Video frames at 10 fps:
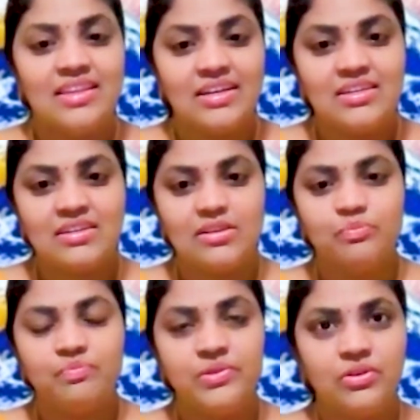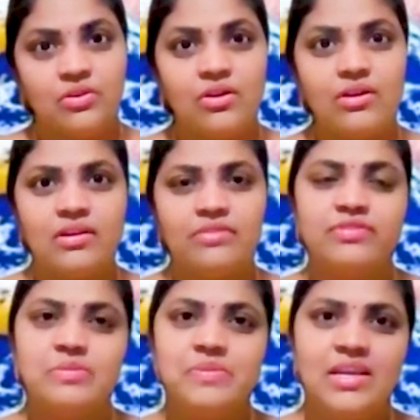that pure
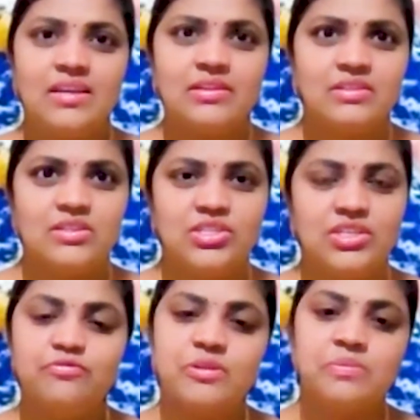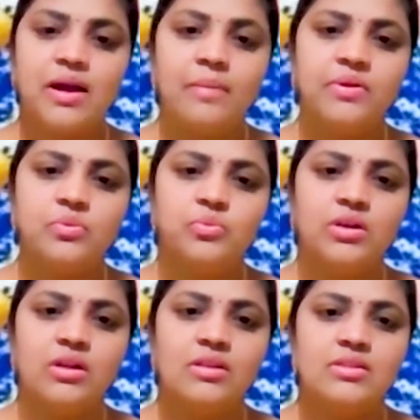feminine energy from upper
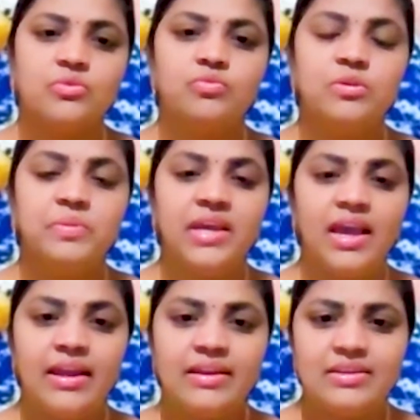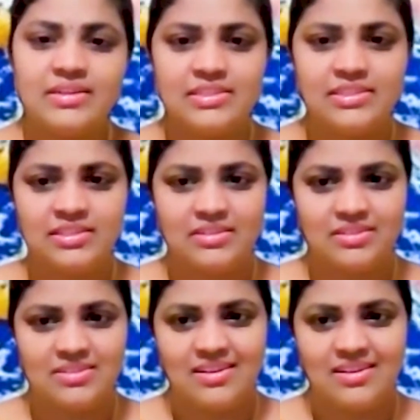world would be anchored here.